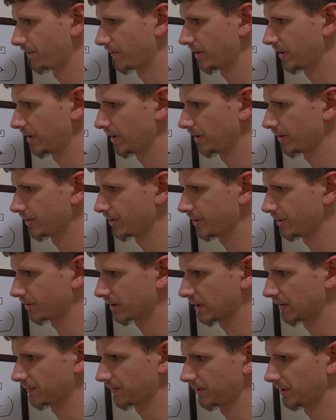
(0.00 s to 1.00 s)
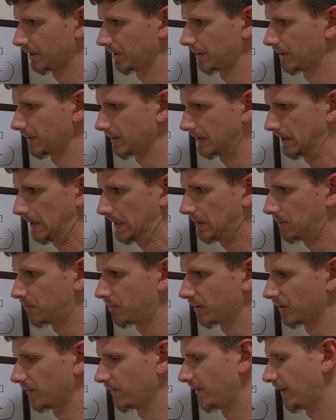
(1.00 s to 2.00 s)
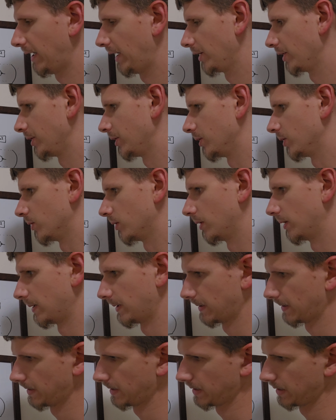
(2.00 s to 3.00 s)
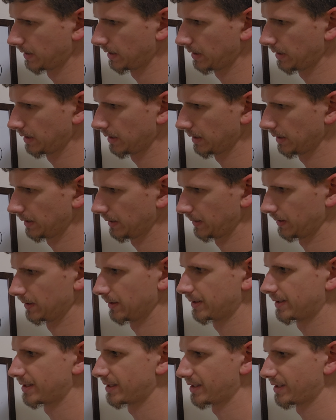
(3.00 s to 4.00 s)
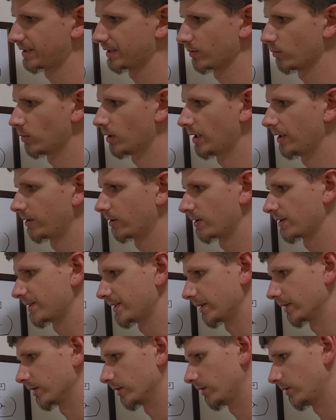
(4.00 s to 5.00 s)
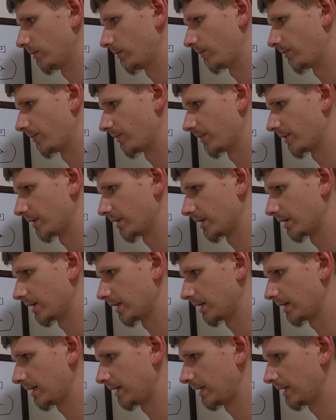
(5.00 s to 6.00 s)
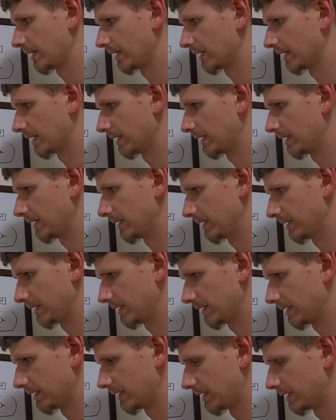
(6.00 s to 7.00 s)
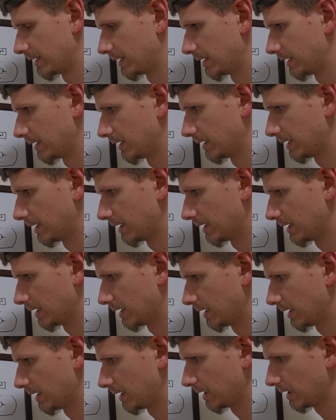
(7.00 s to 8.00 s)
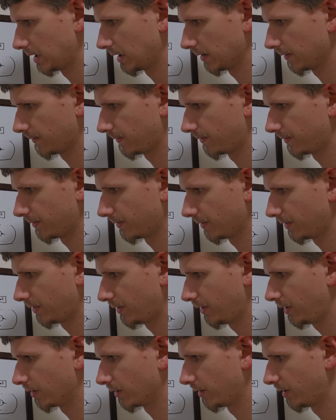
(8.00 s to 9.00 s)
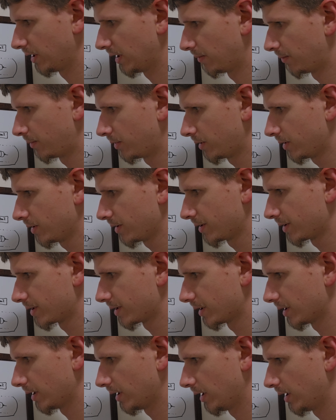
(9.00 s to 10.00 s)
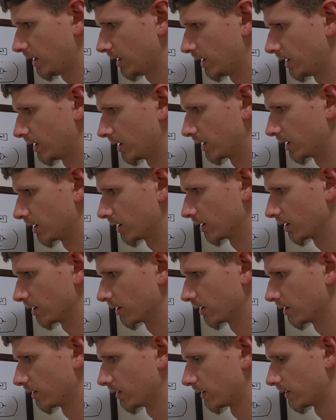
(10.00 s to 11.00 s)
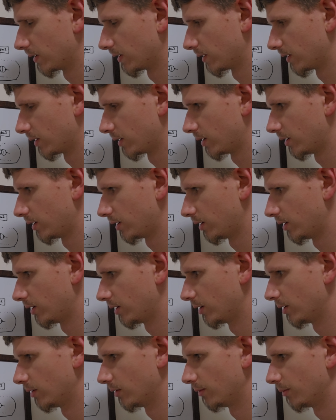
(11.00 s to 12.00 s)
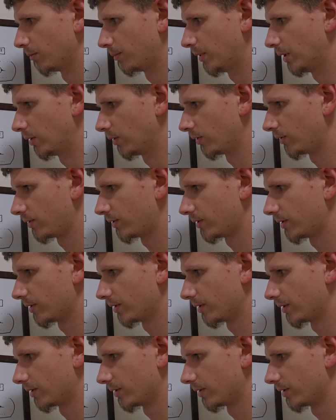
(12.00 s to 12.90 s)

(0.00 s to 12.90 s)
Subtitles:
is you're given an input value, and it's 1 or 0. And if your numbers are both